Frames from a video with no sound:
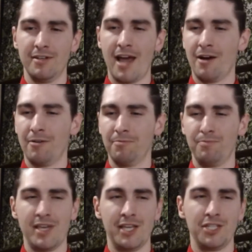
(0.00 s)
now
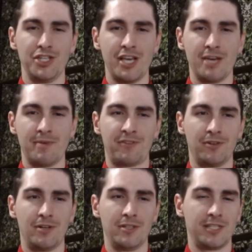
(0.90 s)
being GM
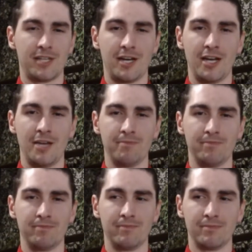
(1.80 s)
after all this time,
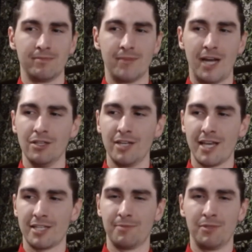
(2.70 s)
I
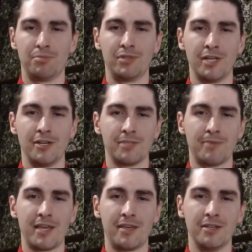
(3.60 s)
look at some of the players in
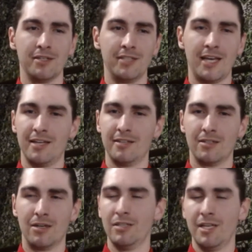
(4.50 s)
my guild that
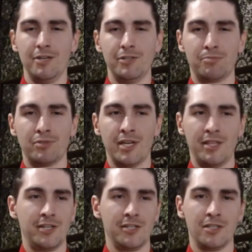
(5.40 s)
all they do is play.
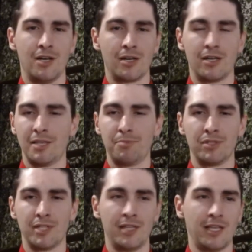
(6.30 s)
They just log on, they
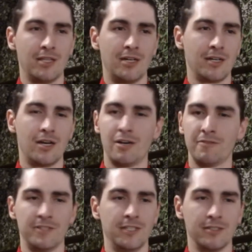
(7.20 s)
play, and they log
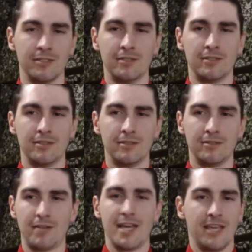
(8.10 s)
off, and
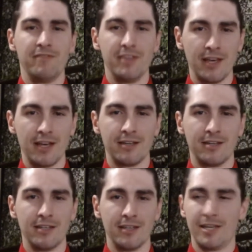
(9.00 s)
I envy that.
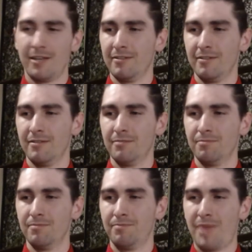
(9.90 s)
Like,
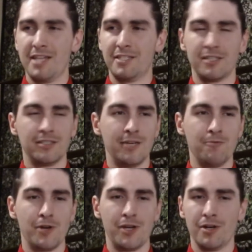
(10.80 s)
basically,
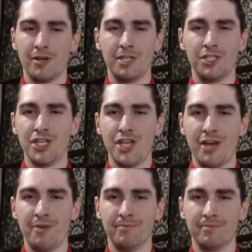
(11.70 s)
when you're a
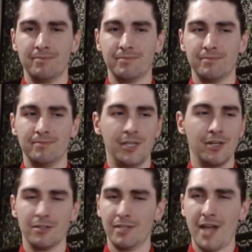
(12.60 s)
GM,
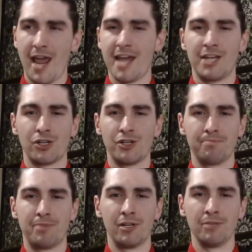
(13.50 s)
you're an HR
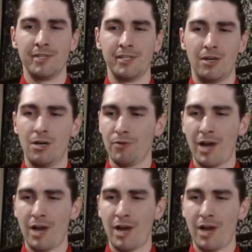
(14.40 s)
department all